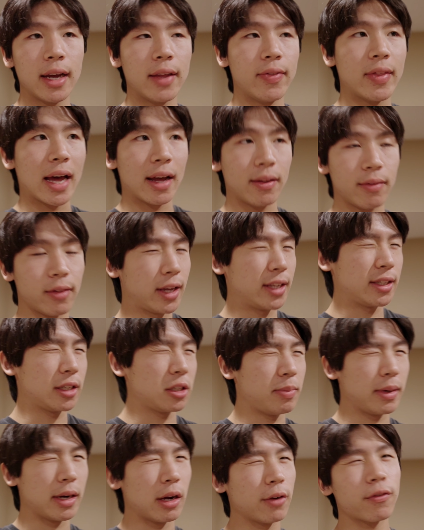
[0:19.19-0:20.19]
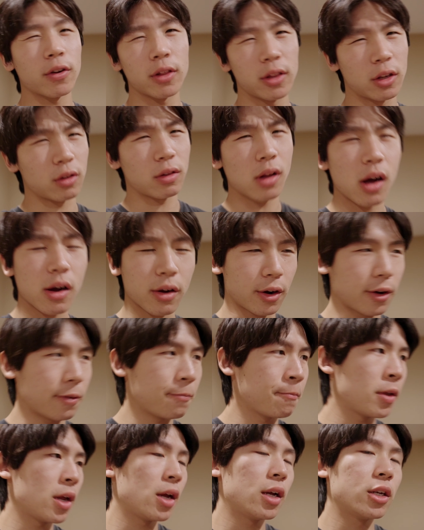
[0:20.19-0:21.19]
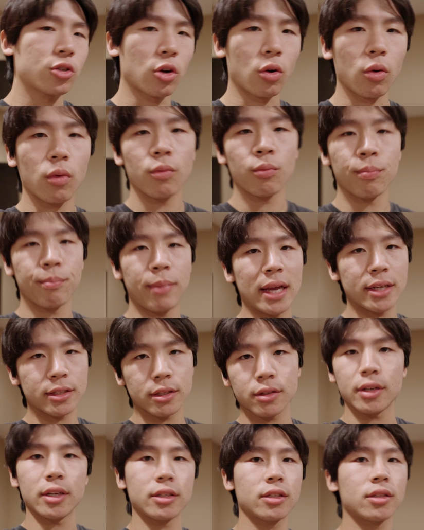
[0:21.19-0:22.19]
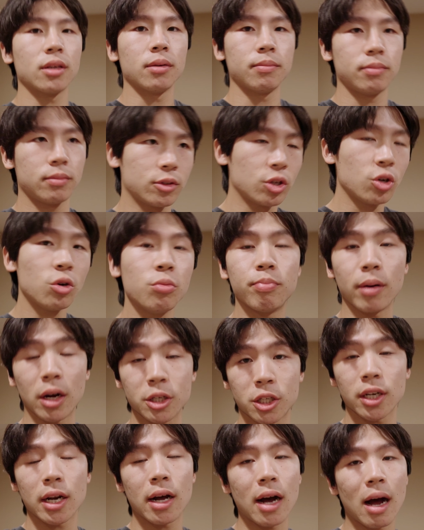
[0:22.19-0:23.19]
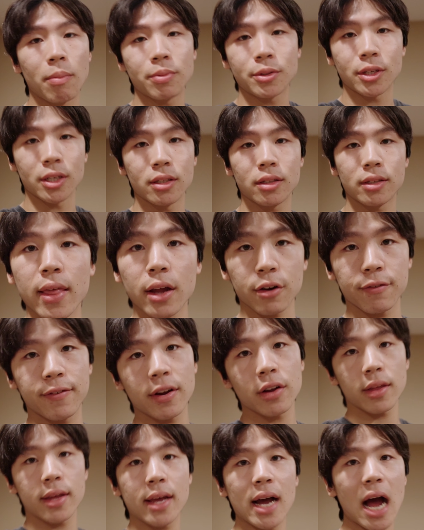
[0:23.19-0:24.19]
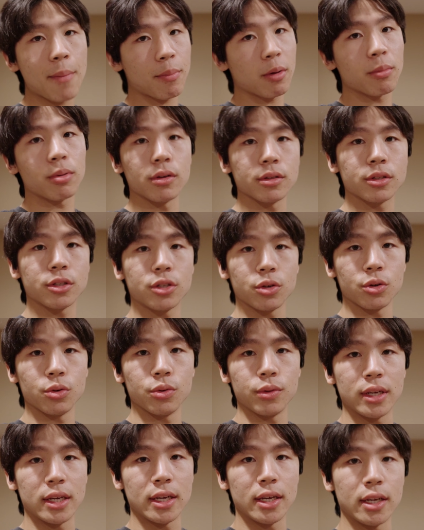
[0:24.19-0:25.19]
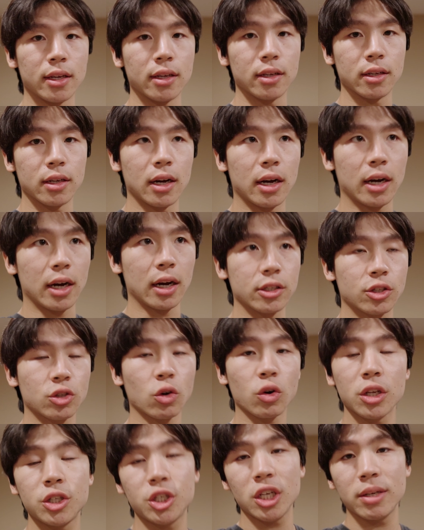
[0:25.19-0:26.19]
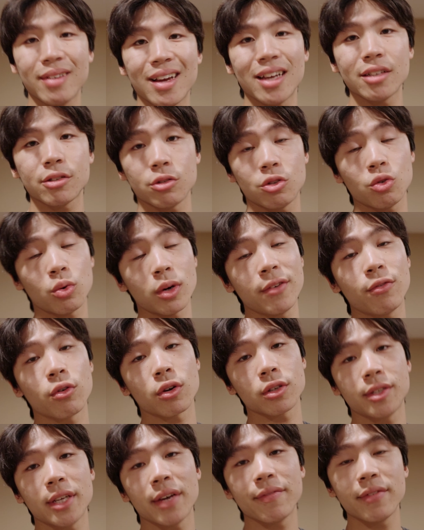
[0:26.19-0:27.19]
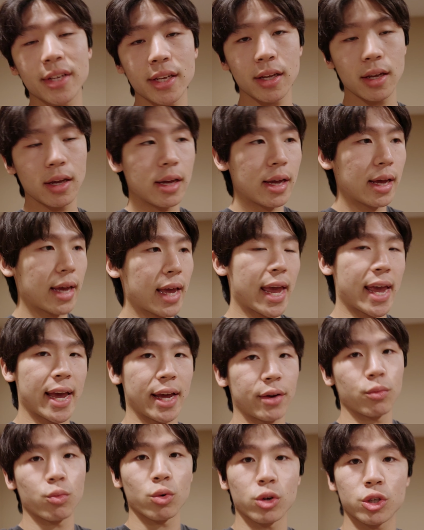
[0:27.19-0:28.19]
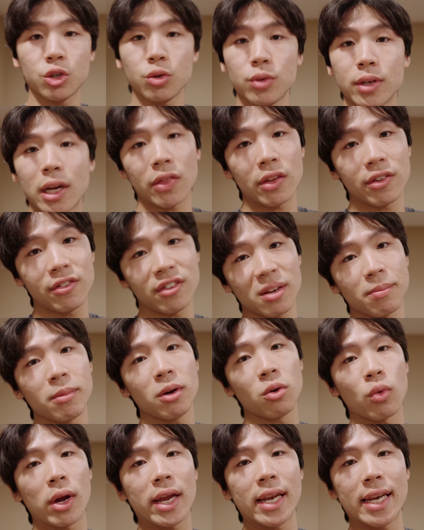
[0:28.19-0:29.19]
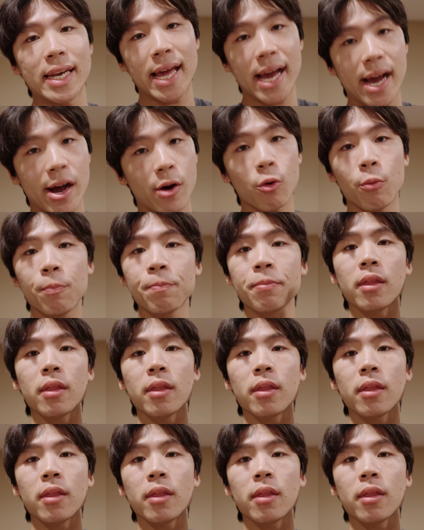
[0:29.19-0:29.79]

That lens has been out for a little longer. So basically it's the two budget options that are fairly comparable to the Sony G Master 24-70, and we're shooting on the Sigma right now.